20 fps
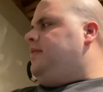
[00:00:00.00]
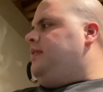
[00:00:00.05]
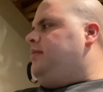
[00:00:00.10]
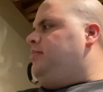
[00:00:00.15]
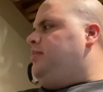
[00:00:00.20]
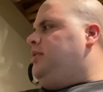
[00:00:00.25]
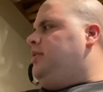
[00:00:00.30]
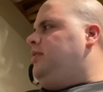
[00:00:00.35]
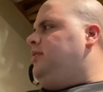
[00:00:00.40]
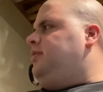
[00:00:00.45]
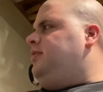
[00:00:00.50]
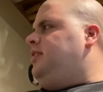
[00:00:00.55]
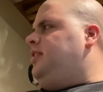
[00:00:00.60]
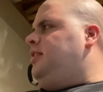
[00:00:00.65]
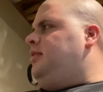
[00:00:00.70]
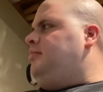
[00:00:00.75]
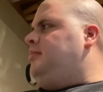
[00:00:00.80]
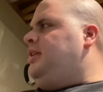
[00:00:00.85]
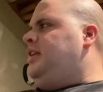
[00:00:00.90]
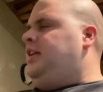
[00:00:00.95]
Bruce
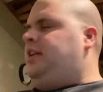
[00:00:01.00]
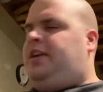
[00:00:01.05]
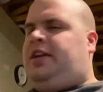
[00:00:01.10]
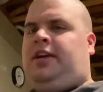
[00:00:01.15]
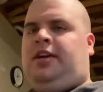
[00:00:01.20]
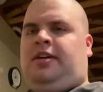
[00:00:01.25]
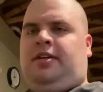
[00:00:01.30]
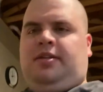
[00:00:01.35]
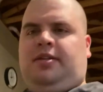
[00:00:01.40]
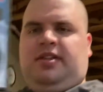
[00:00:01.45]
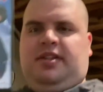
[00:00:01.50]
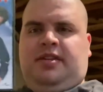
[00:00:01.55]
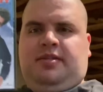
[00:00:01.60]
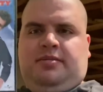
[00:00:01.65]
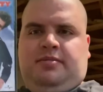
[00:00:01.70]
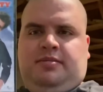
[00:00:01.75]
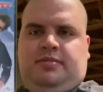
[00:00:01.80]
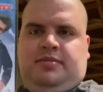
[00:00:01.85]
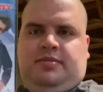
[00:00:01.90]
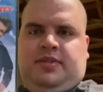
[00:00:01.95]
Almighty,
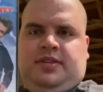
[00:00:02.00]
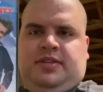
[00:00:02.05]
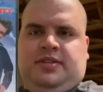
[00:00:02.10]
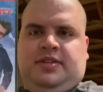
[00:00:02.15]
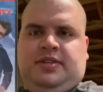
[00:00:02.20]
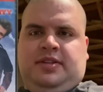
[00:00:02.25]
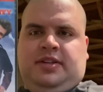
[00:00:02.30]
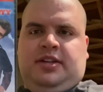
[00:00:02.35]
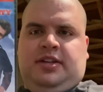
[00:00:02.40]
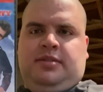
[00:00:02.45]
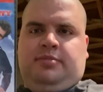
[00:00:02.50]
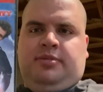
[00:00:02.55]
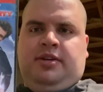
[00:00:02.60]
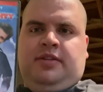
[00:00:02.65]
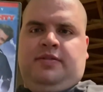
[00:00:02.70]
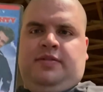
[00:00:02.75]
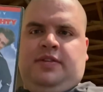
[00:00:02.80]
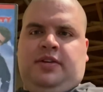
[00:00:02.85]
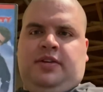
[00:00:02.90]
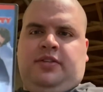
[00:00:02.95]
this is going to be
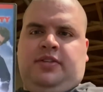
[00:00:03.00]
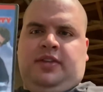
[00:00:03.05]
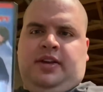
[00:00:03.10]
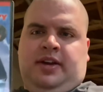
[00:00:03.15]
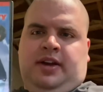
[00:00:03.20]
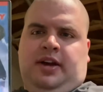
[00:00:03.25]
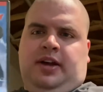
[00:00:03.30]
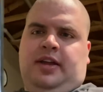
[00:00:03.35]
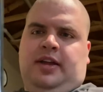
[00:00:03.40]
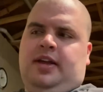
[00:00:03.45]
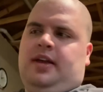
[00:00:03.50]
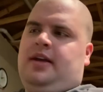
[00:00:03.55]
for sale,